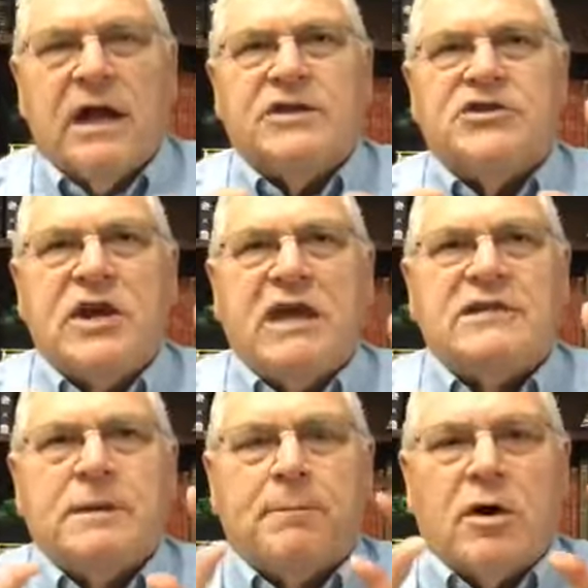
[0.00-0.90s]
It
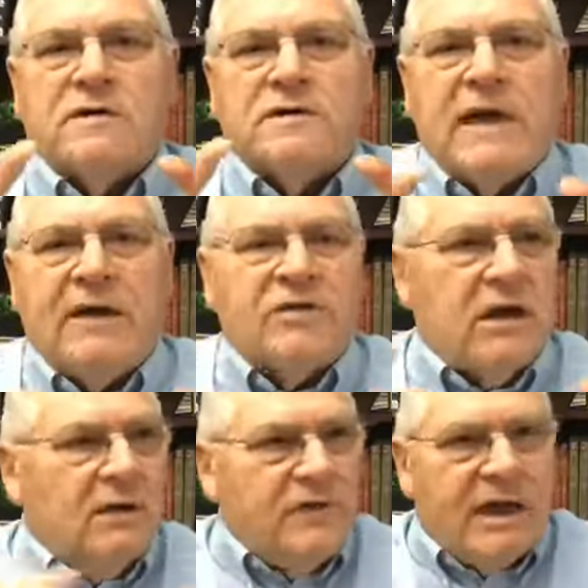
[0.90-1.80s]
shakes the birds of the heaven.
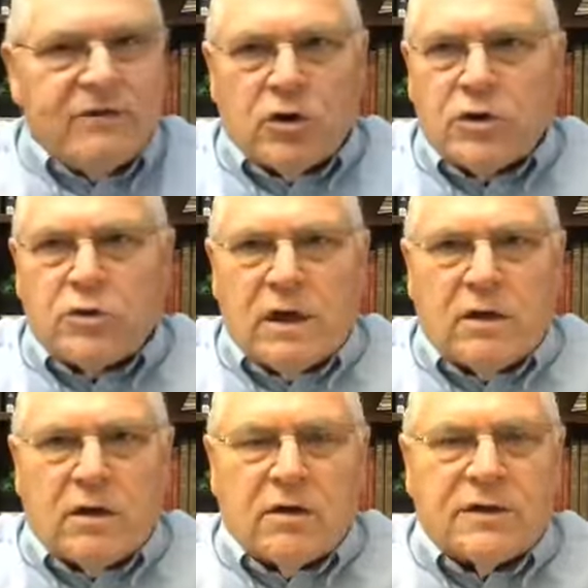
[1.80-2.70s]
Now, if you have an earthquake
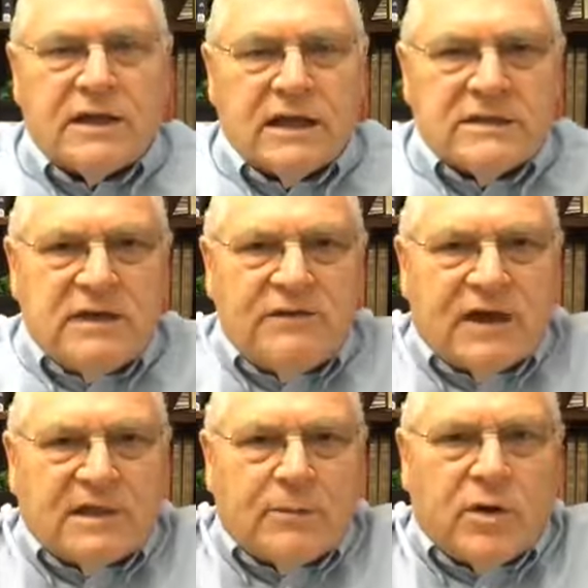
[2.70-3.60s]
on earth, it doesn't
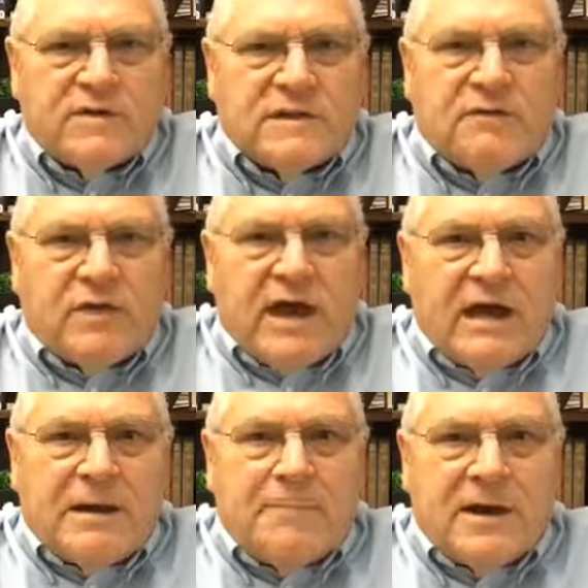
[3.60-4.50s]
affect the birds that are
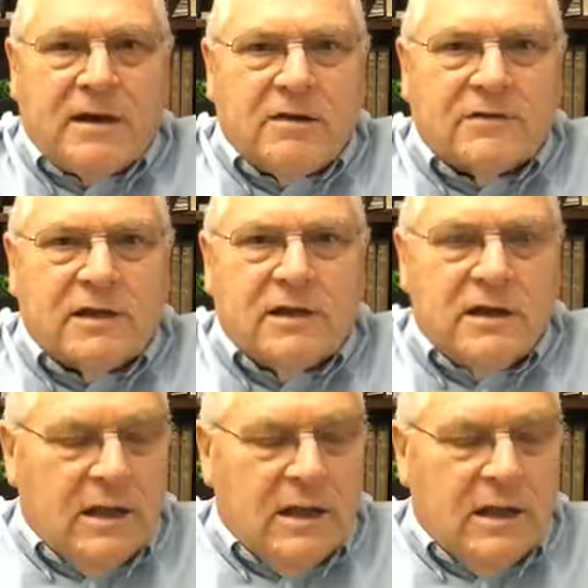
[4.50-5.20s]
flying up there. See,